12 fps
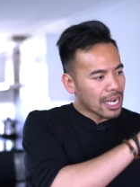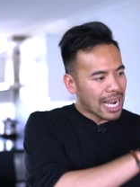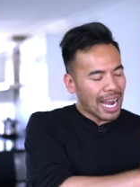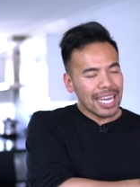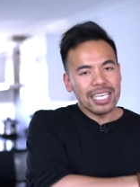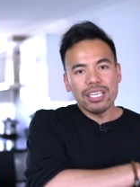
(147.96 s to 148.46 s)

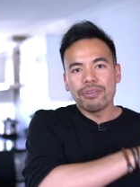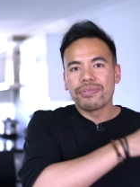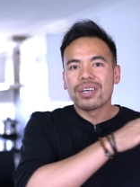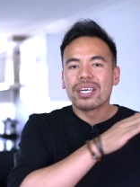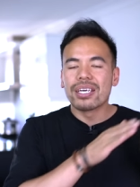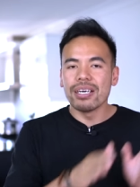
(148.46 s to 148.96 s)
kind
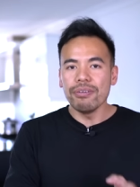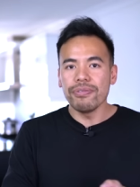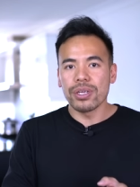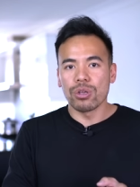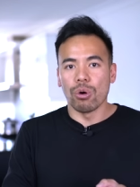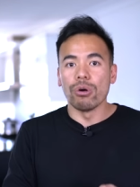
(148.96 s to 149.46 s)
of
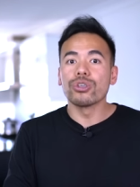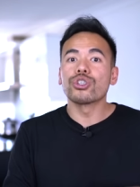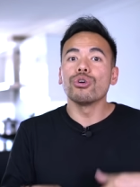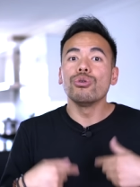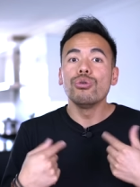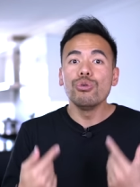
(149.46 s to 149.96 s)
govern
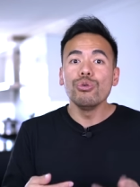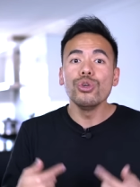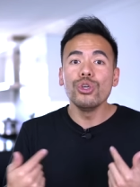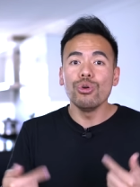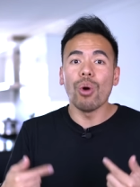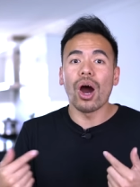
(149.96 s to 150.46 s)
also who
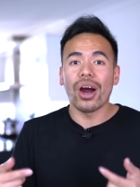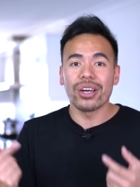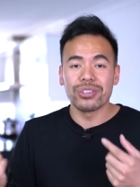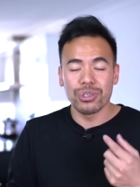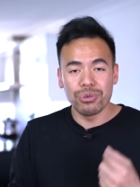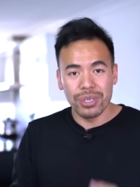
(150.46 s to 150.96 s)
you
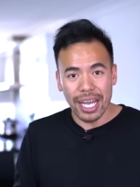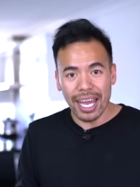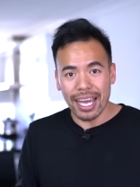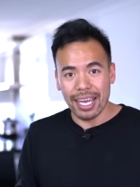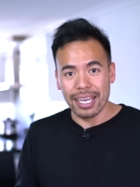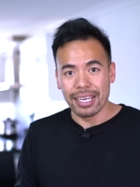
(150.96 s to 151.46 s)
are
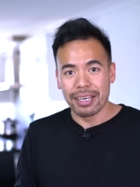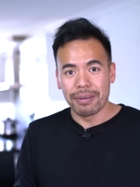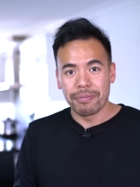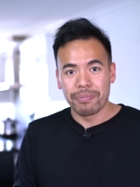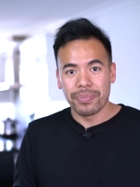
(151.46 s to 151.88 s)
today,